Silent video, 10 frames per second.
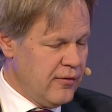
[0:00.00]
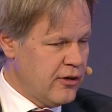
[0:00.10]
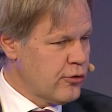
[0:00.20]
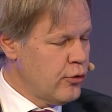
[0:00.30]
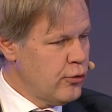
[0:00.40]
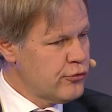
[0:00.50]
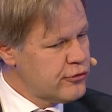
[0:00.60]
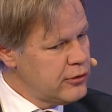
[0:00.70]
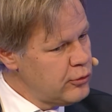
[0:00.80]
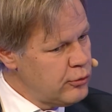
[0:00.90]
There's a whole
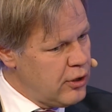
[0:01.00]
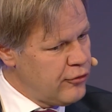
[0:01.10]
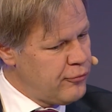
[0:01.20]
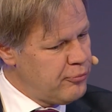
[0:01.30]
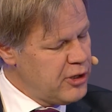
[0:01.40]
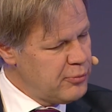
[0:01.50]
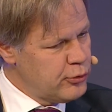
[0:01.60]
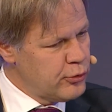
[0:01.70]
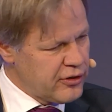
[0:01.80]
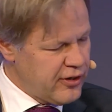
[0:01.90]
slew of
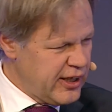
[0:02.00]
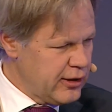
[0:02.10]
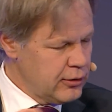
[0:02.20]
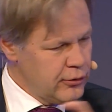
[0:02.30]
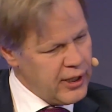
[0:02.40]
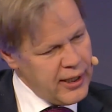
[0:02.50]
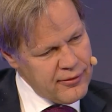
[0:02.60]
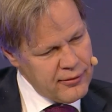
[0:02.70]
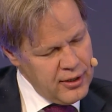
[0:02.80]
people who are taking a look at